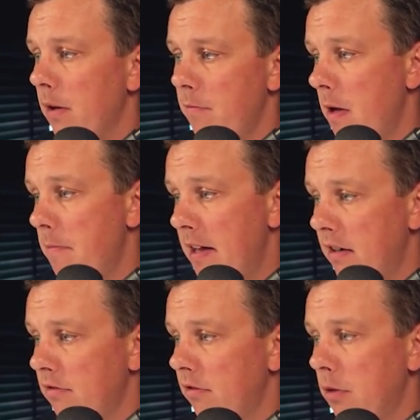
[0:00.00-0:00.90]
a minute,
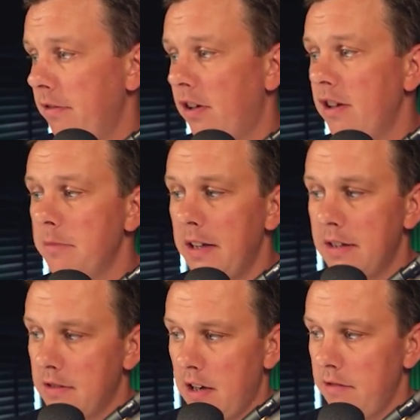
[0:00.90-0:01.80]
could be five
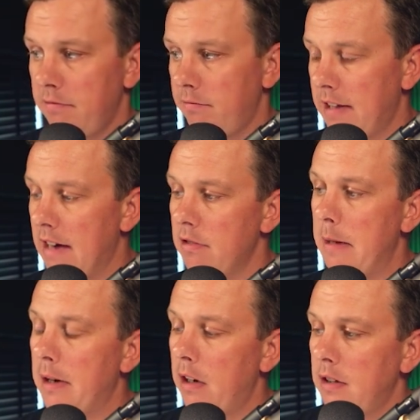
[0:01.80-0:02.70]
minutes. I can't
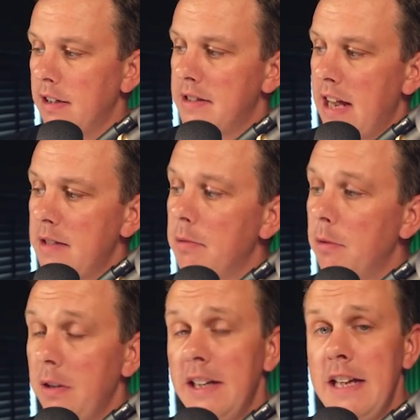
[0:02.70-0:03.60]
remember how long this takes, but
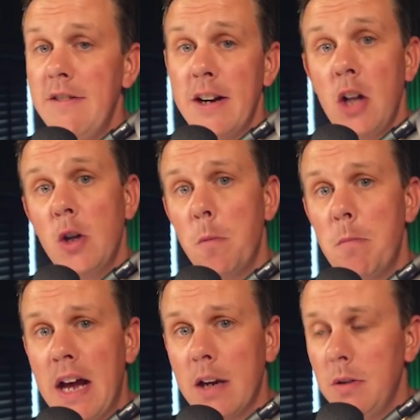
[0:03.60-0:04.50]
we'll leave it and I'll come
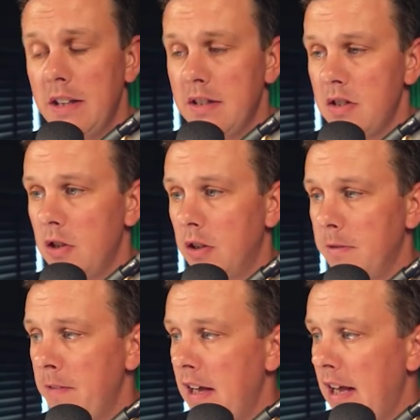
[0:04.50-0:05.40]
back when this is done
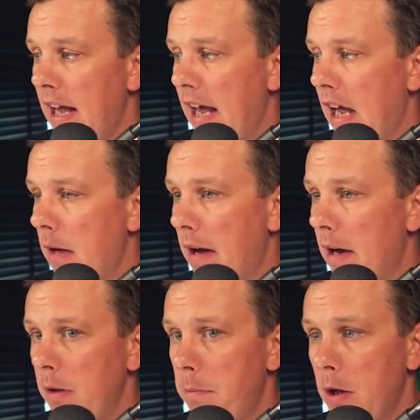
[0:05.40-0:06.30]
um, and
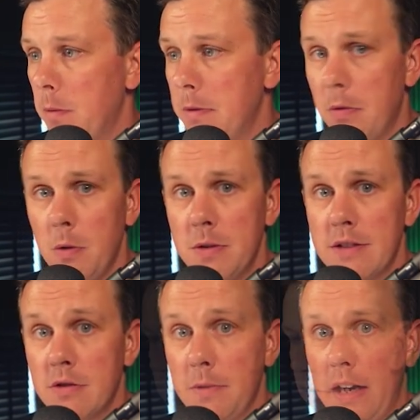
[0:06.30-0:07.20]
we'll pick up the process
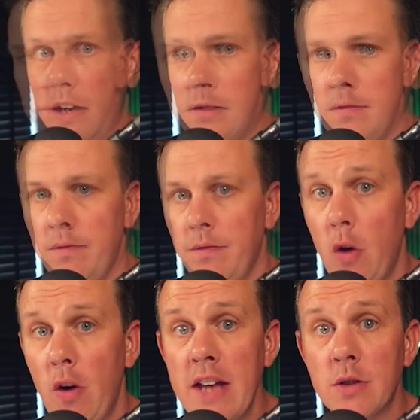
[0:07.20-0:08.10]
from there.
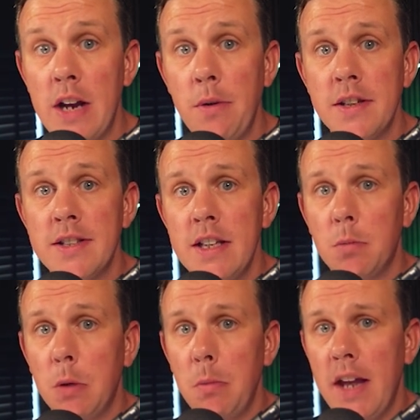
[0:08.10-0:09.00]
Okay, so now we can see the
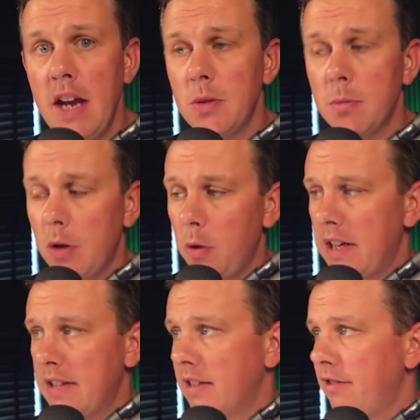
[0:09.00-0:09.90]
publication
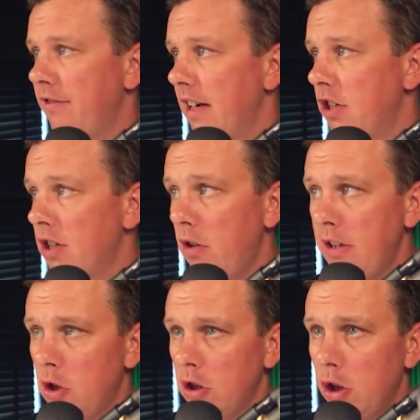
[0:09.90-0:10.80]
process has finished. It only
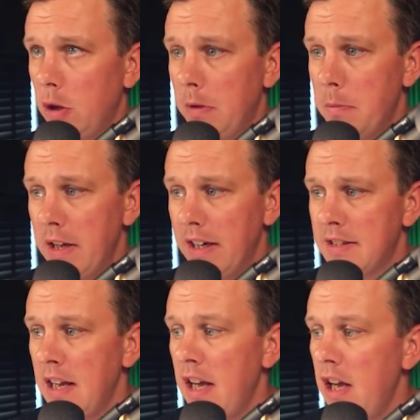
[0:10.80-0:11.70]
took a couple of minutes.
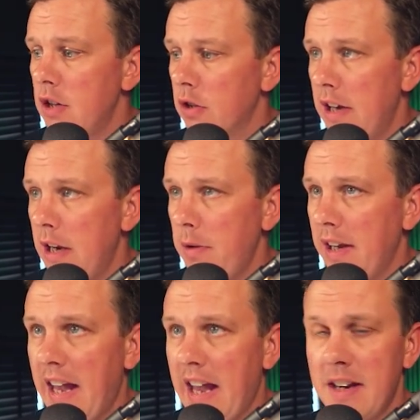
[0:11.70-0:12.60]
So now we
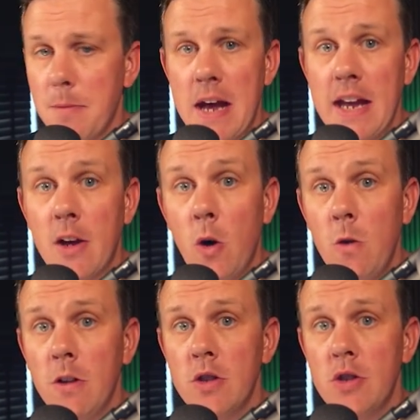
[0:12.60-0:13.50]
can head back
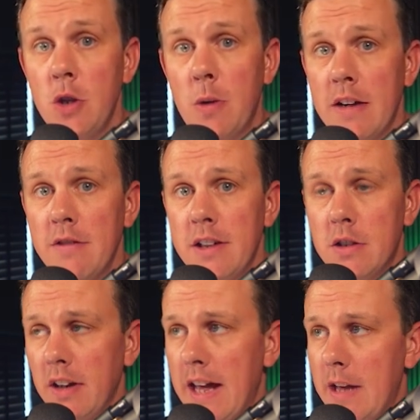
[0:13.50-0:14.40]
over to our
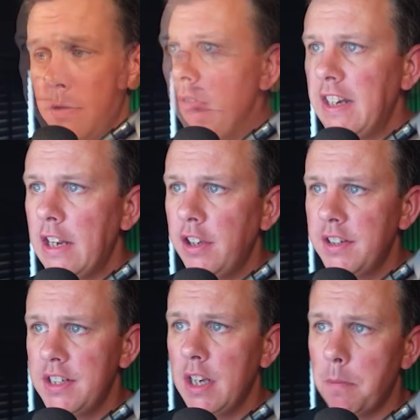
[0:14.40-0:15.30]
VIKTOR account. Now you can
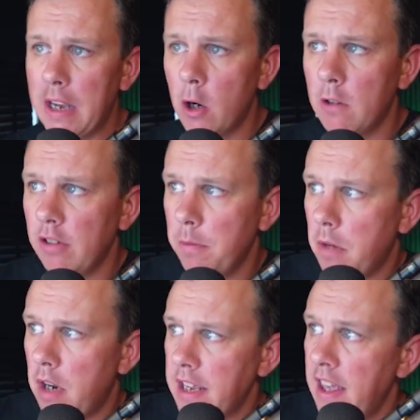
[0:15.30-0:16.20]
see I'm back over in
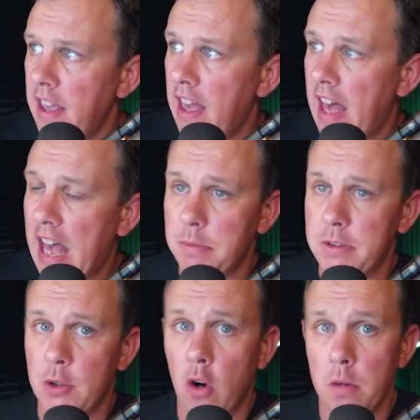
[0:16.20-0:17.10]
my App
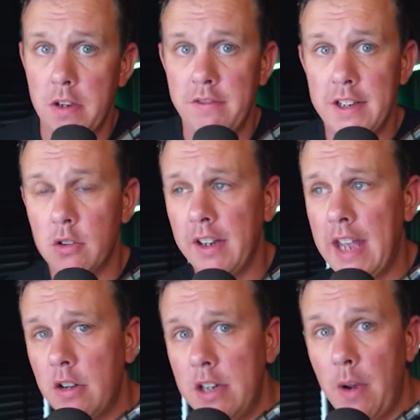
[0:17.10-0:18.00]
Store on my VIKTOR
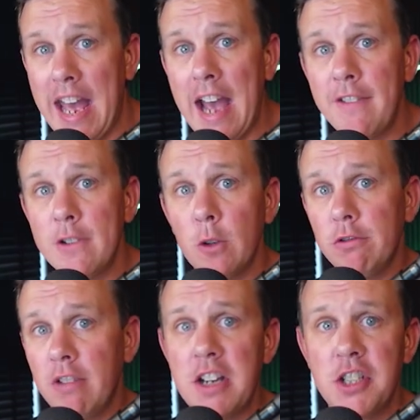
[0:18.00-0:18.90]
account. Now, I haven't
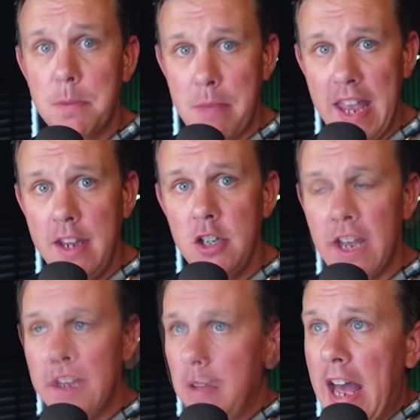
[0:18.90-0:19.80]
refreshed the page
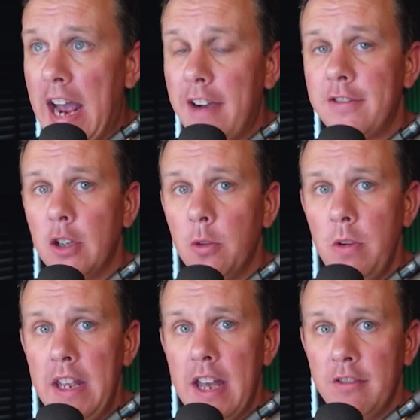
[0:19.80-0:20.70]
yet after
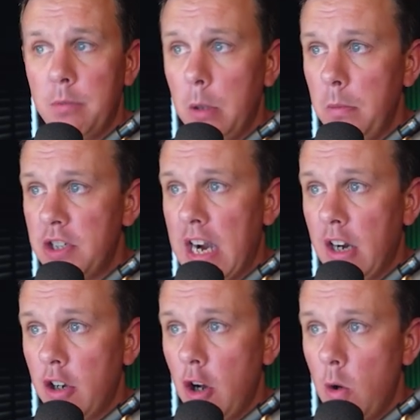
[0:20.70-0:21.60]
we have published our
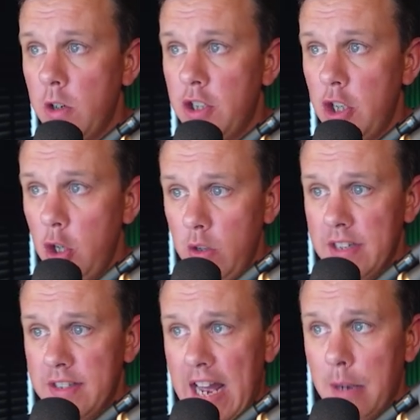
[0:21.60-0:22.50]
code to
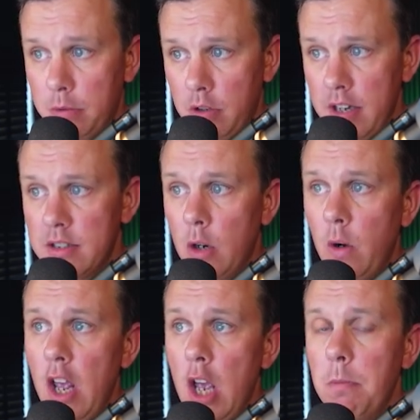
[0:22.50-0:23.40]
this app, right? So
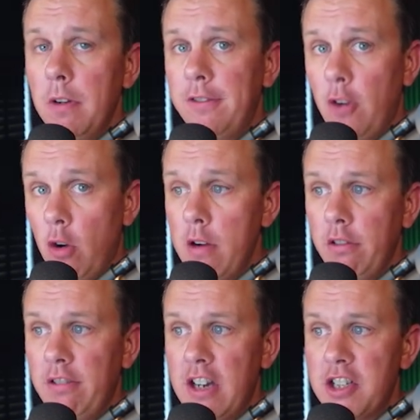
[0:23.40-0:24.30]
before I
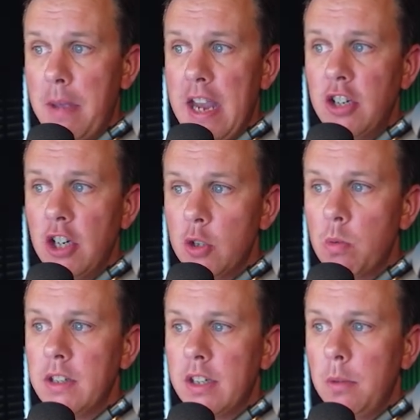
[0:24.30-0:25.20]
refresh the page, I just
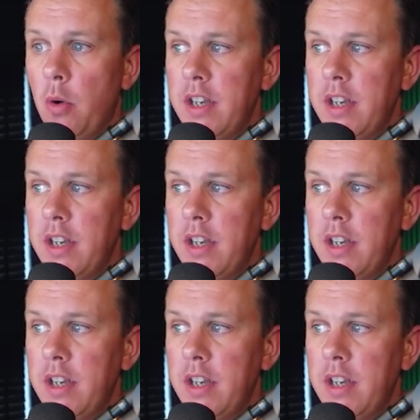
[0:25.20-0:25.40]
wanted to point